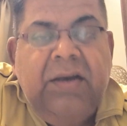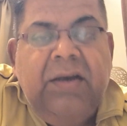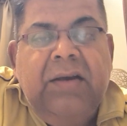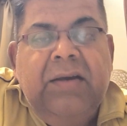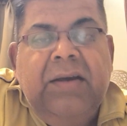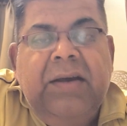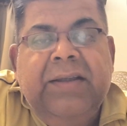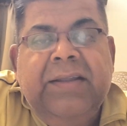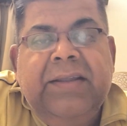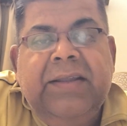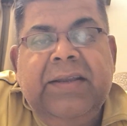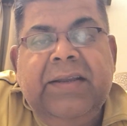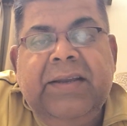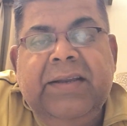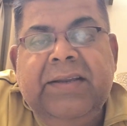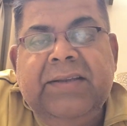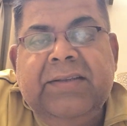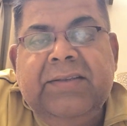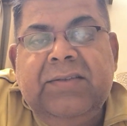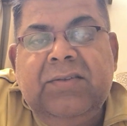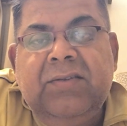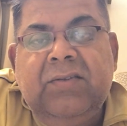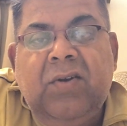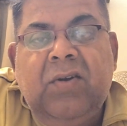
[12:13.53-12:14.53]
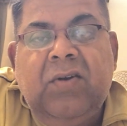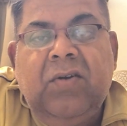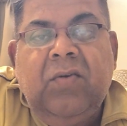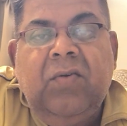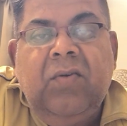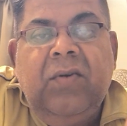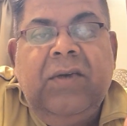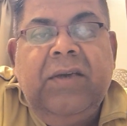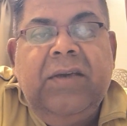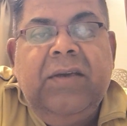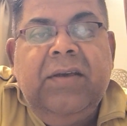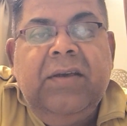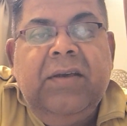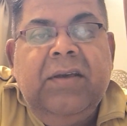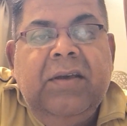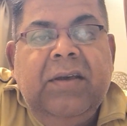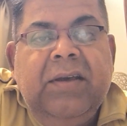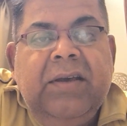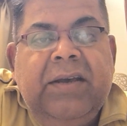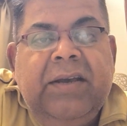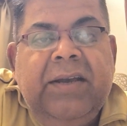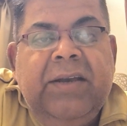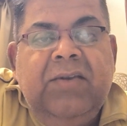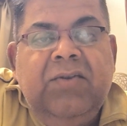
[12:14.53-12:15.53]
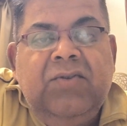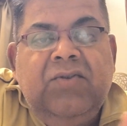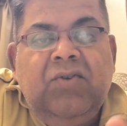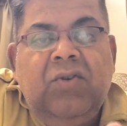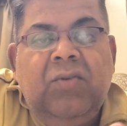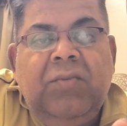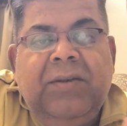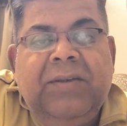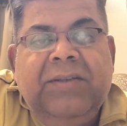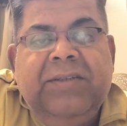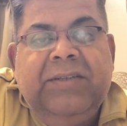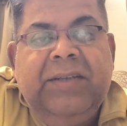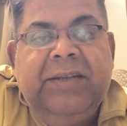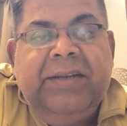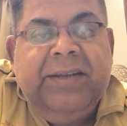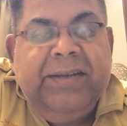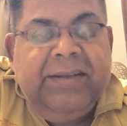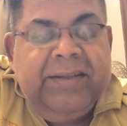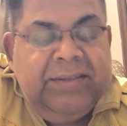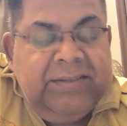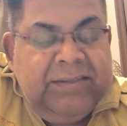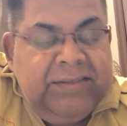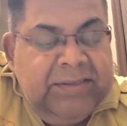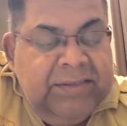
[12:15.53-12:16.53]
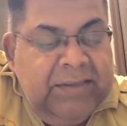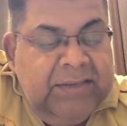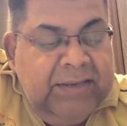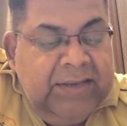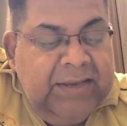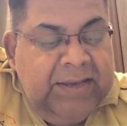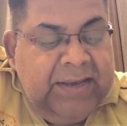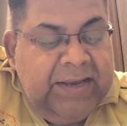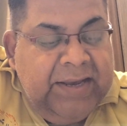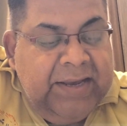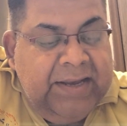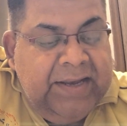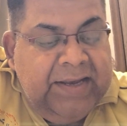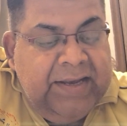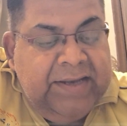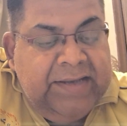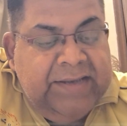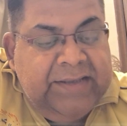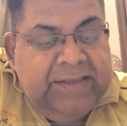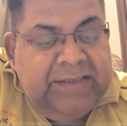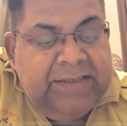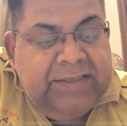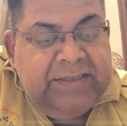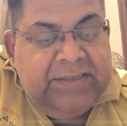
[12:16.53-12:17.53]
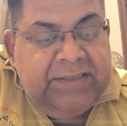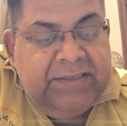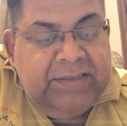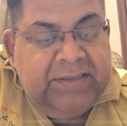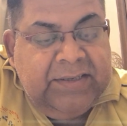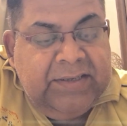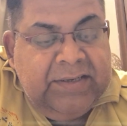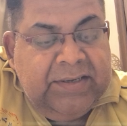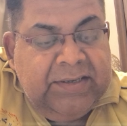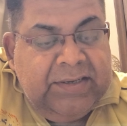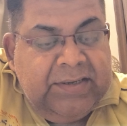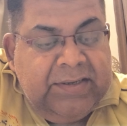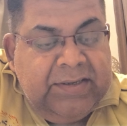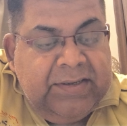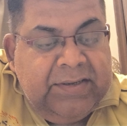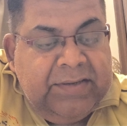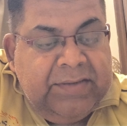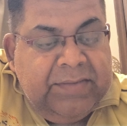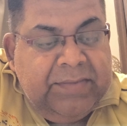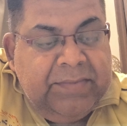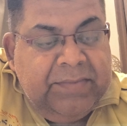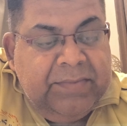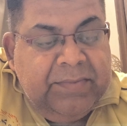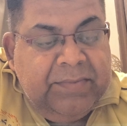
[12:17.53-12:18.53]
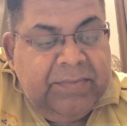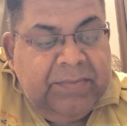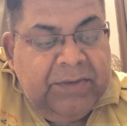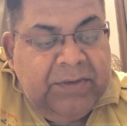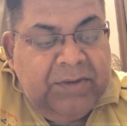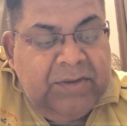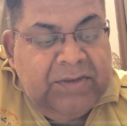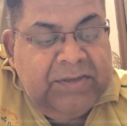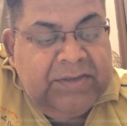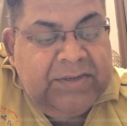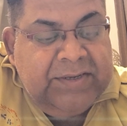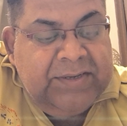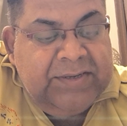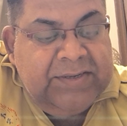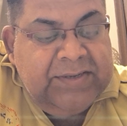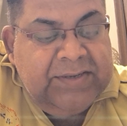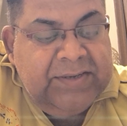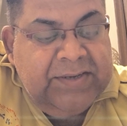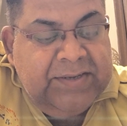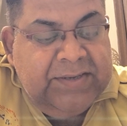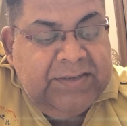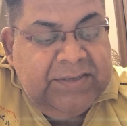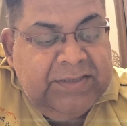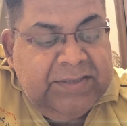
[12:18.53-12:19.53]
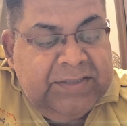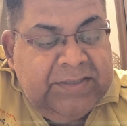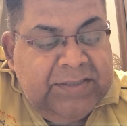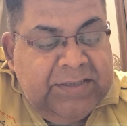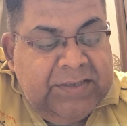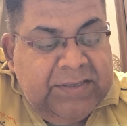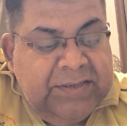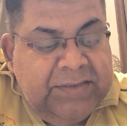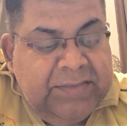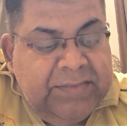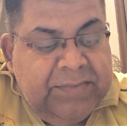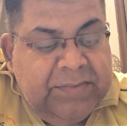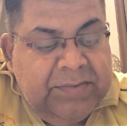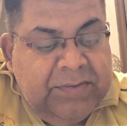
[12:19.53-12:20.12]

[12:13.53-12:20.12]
I think it is not going into so much details, just because it is just a